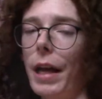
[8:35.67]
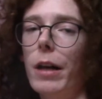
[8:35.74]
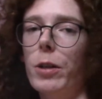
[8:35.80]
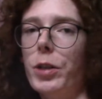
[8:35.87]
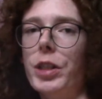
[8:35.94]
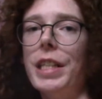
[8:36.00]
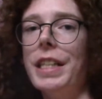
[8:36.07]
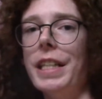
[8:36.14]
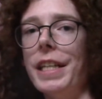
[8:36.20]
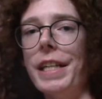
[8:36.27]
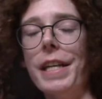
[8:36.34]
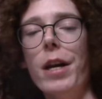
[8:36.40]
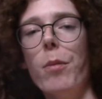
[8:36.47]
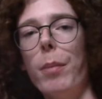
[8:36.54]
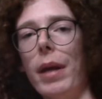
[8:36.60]

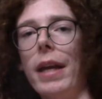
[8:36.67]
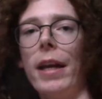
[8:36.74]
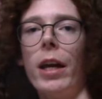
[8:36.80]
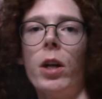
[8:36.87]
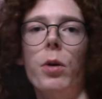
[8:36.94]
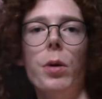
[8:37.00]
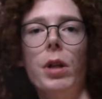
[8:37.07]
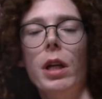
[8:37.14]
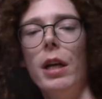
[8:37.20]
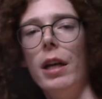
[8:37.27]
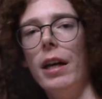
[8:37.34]
LCD panel,